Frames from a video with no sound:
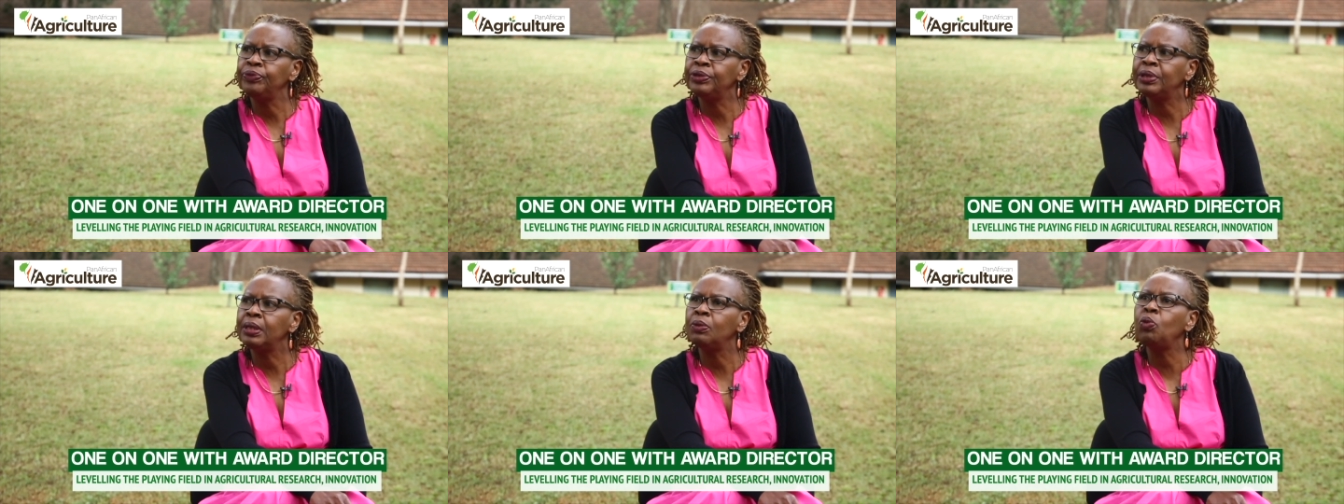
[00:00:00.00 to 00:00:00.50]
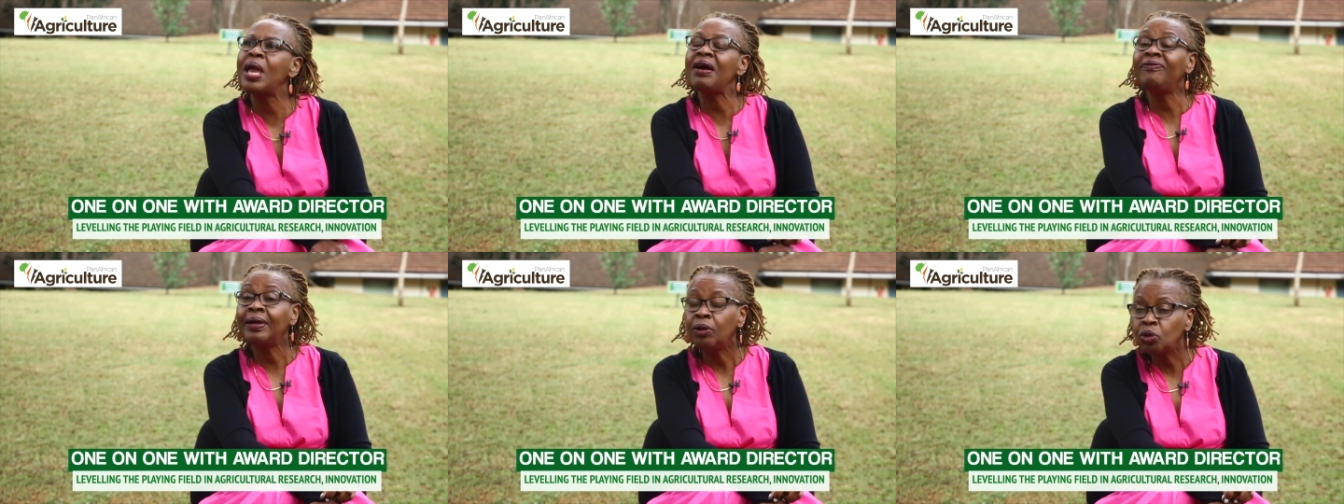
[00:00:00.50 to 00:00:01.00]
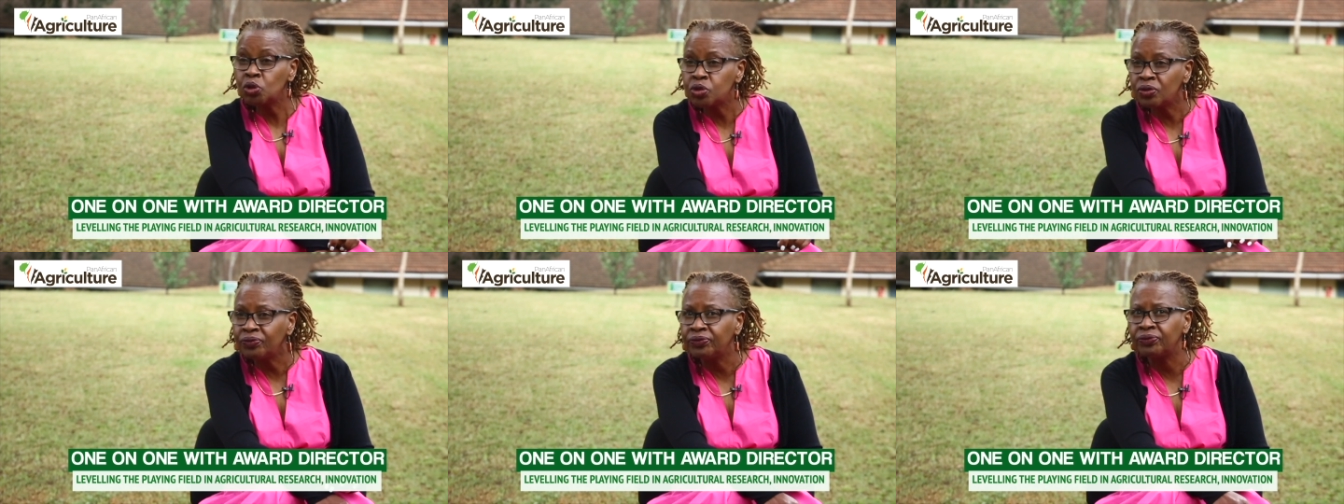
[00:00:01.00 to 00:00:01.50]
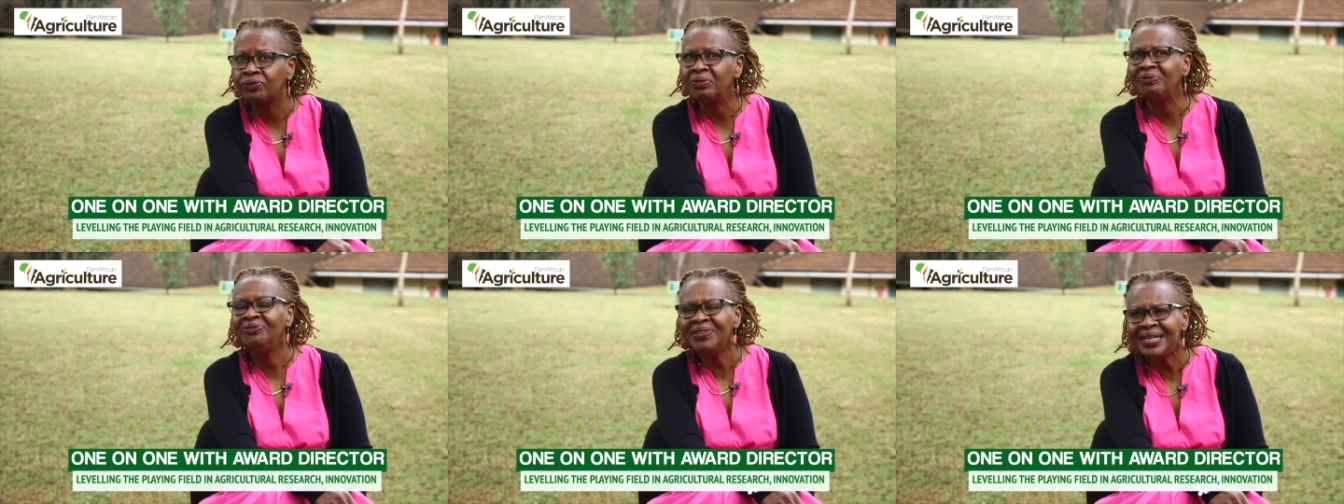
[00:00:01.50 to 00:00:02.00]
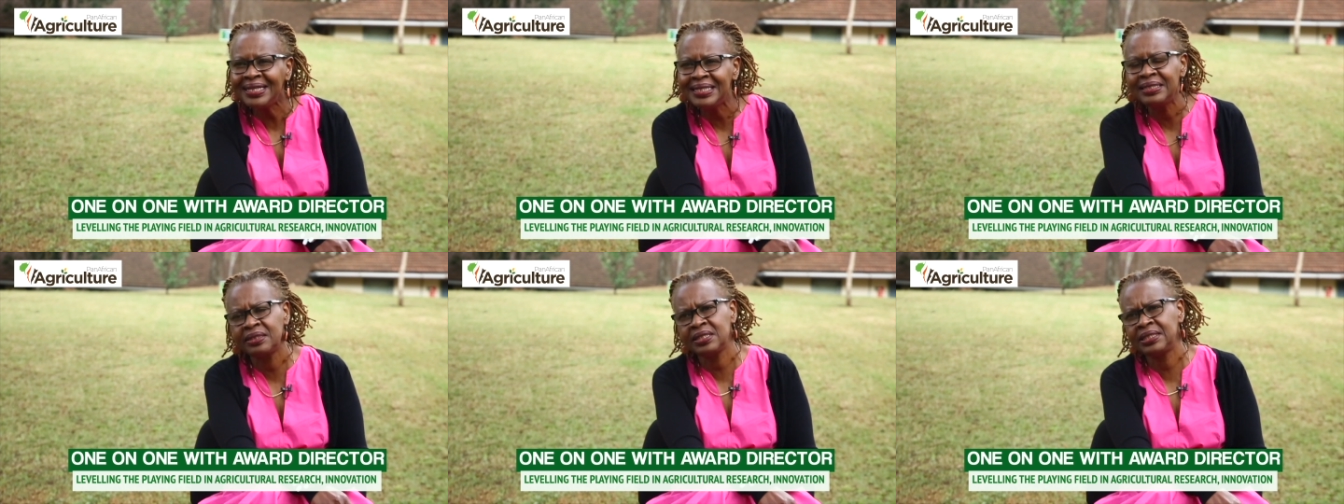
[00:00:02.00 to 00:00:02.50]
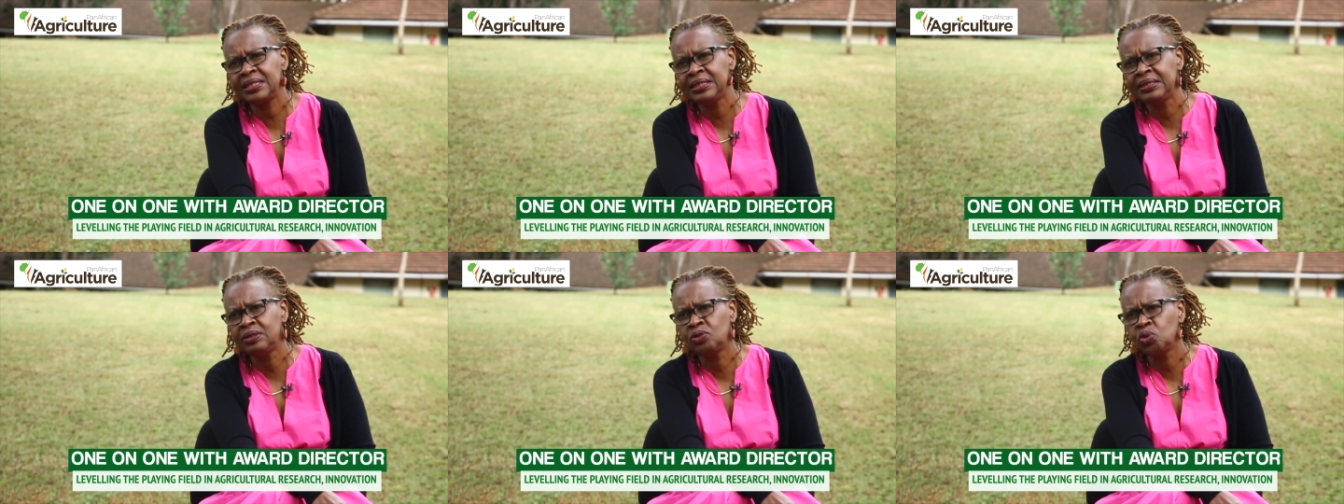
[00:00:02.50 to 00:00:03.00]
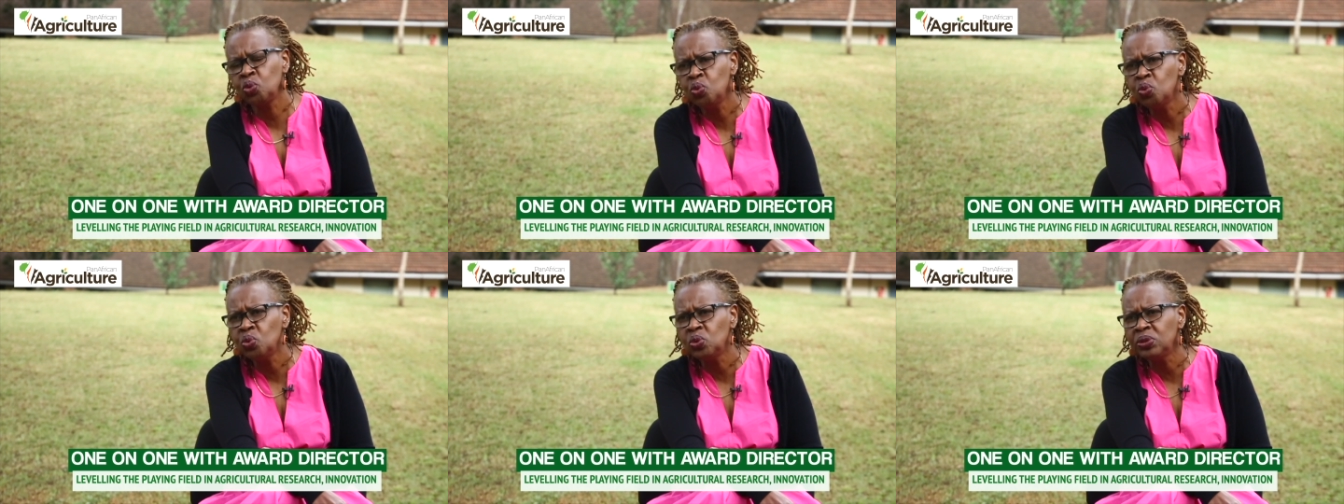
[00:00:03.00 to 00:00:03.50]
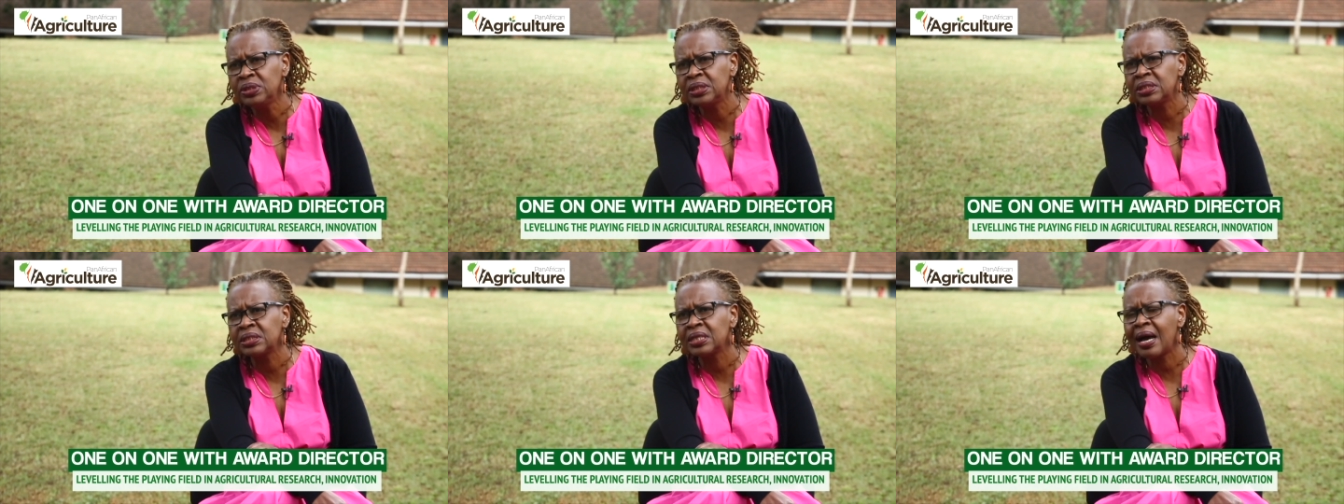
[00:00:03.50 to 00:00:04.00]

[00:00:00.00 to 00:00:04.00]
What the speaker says: We have a lot of very interesting tools,